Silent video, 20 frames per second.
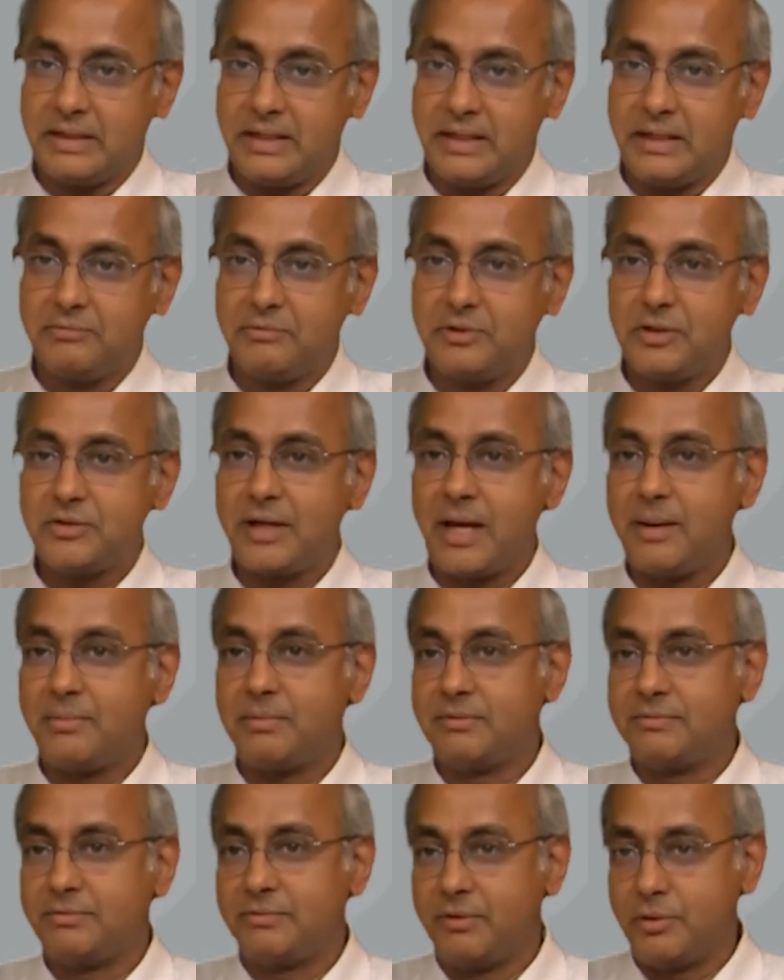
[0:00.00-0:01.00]
And if this
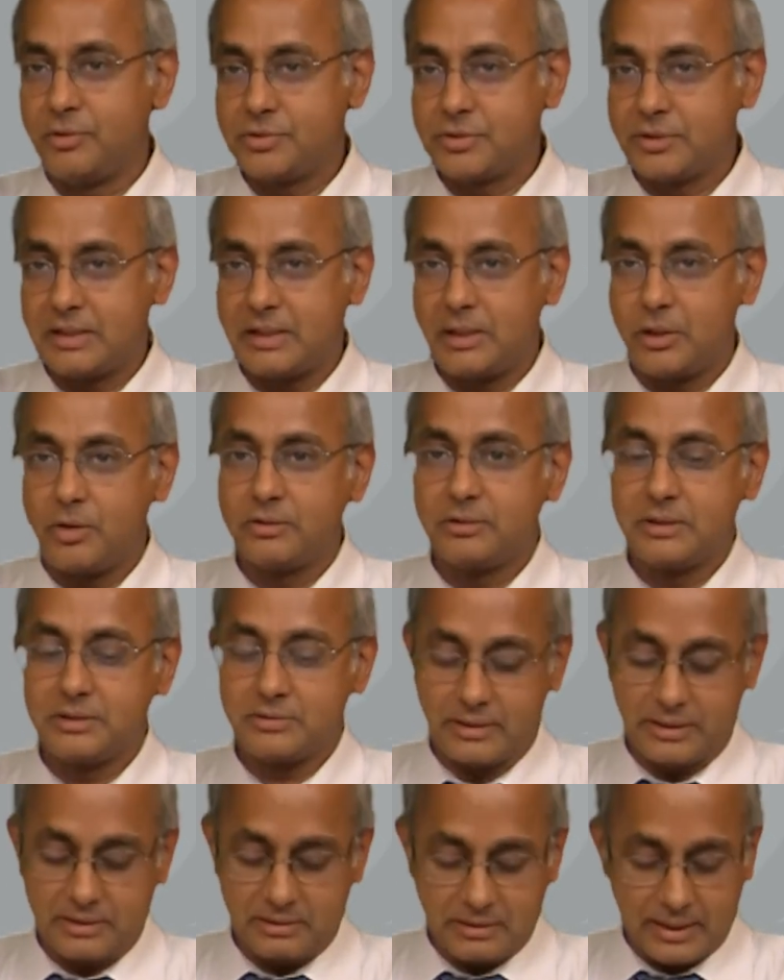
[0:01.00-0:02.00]
capital flows along
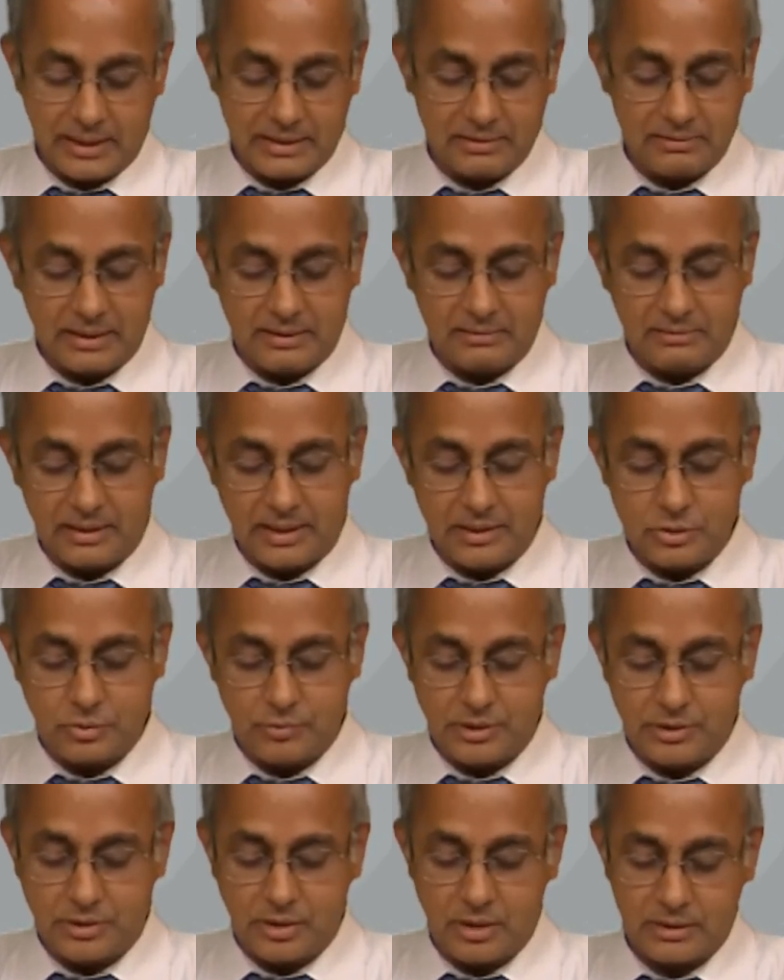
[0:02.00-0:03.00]
these lines
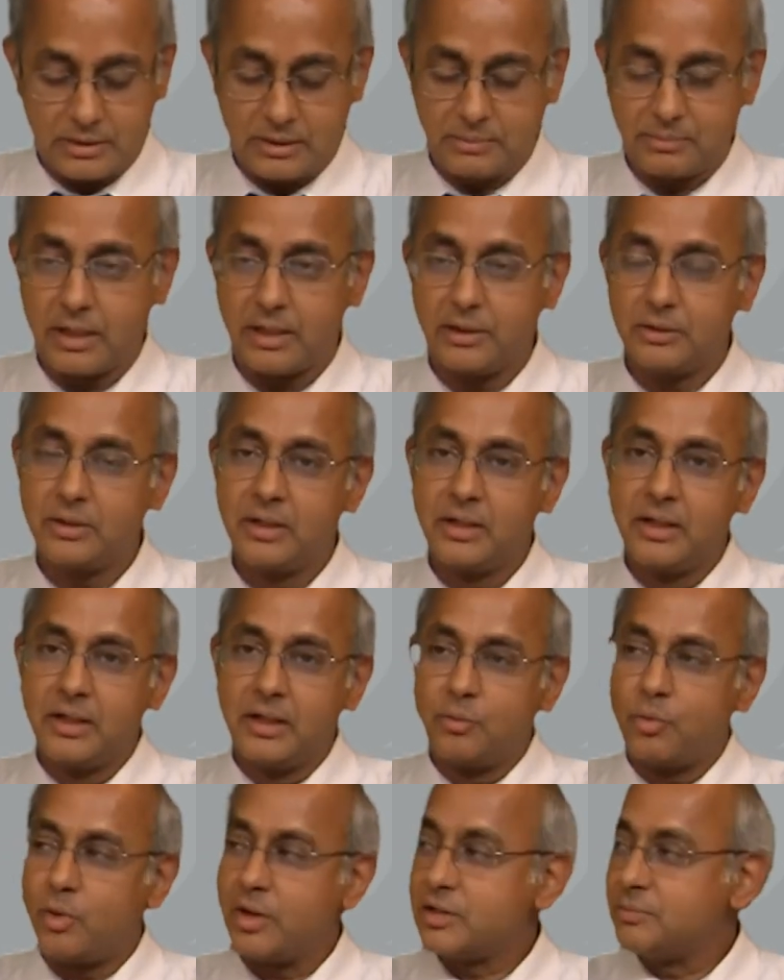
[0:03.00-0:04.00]
we are talking about,
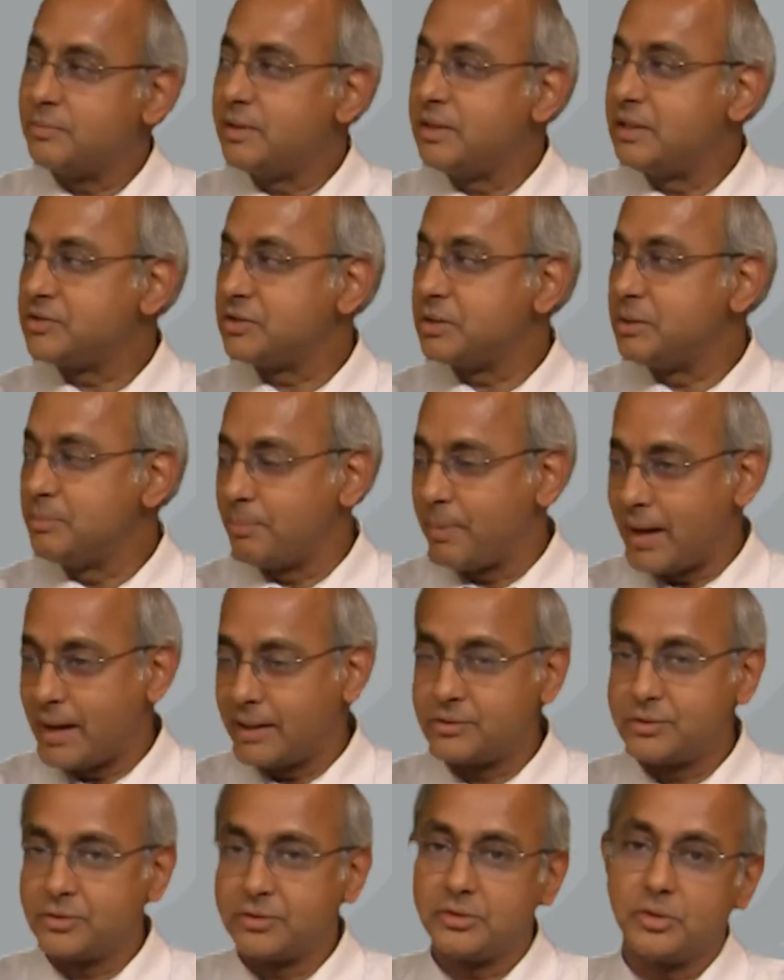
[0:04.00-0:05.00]
what has been its
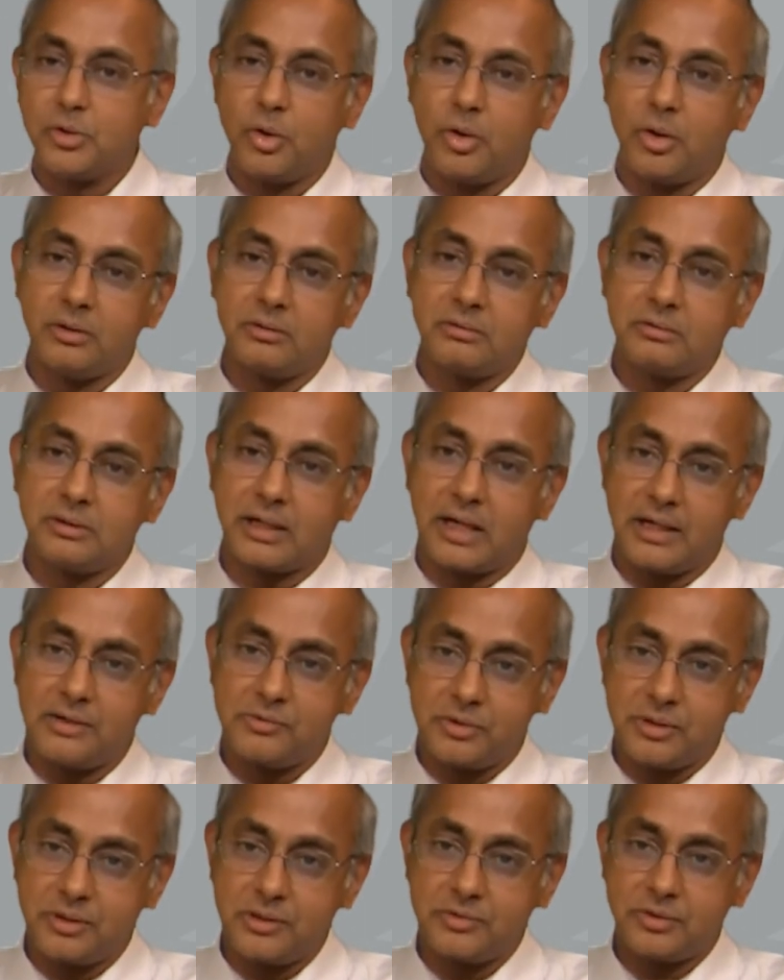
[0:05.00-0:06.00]
impact? on the
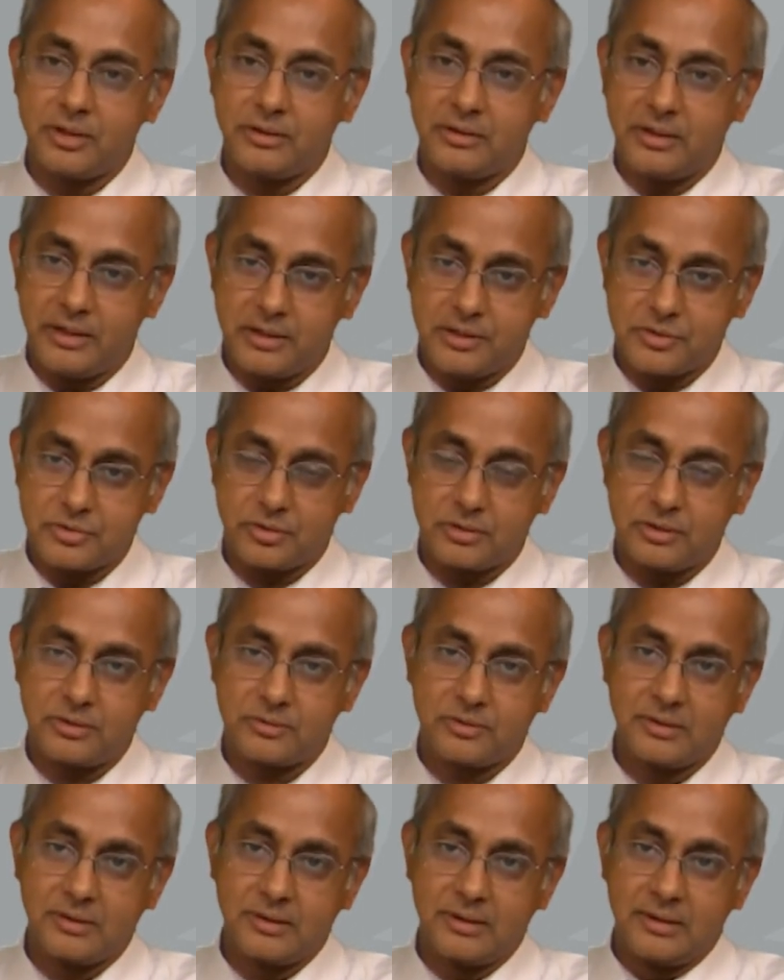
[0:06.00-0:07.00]
countries and
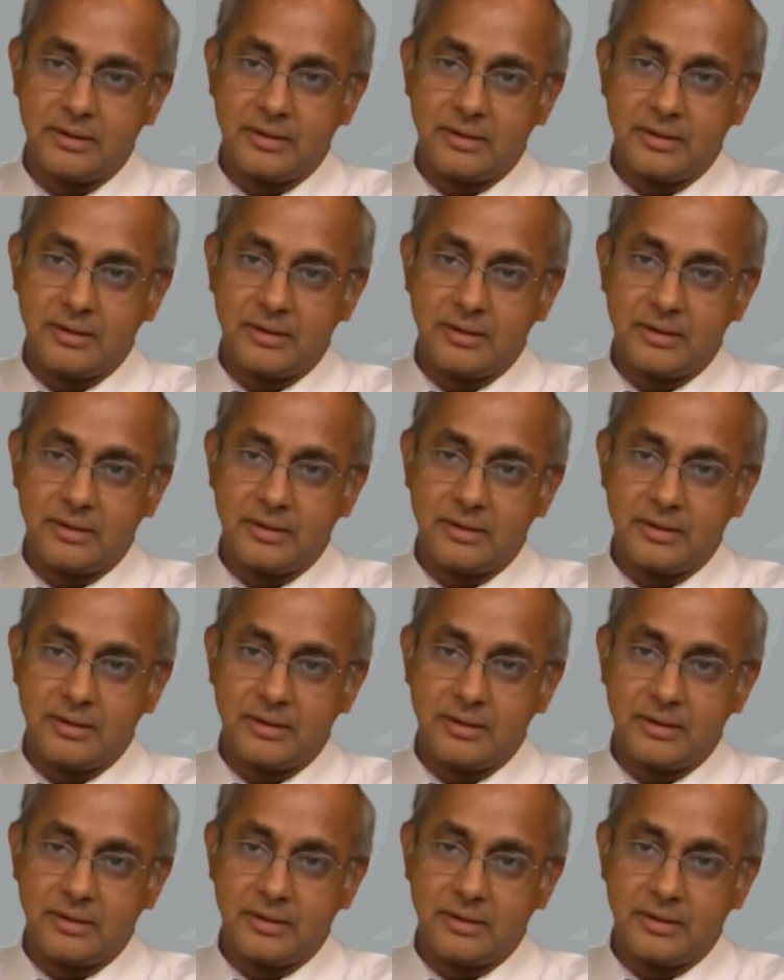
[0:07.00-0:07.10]
industries.